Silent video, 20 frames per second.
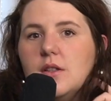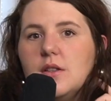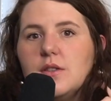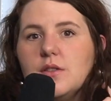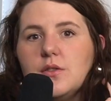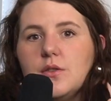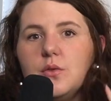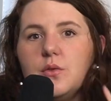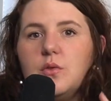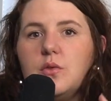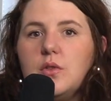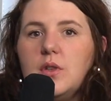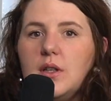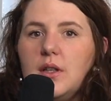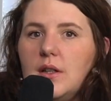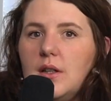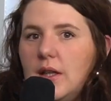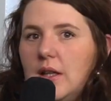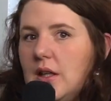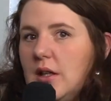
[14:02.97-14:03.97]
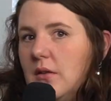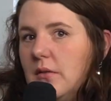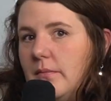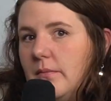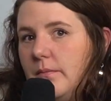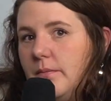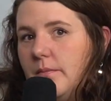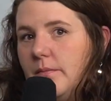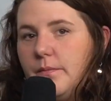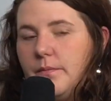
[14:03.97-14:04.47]
So
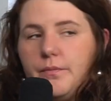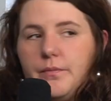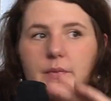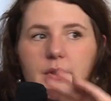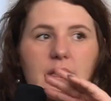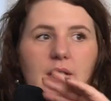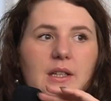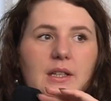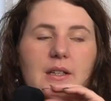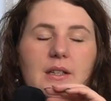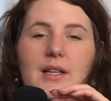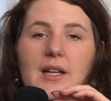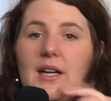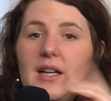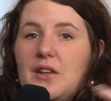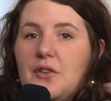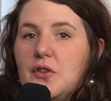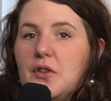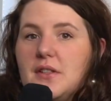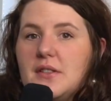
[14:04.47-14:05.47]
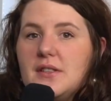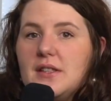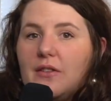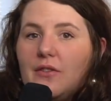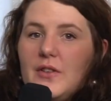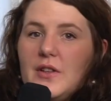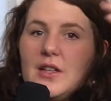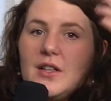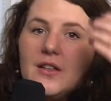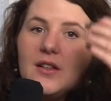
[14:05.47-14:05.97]
I can't really see
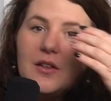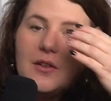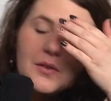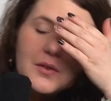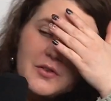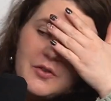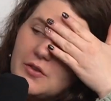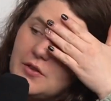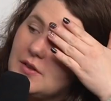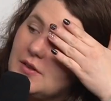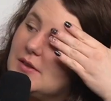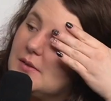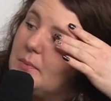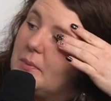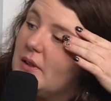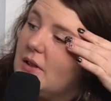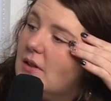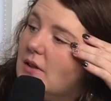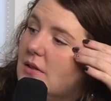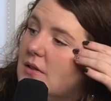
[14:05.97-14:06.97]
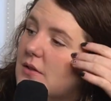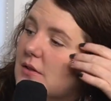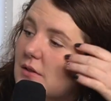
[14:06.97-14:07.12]
for here how it looks, but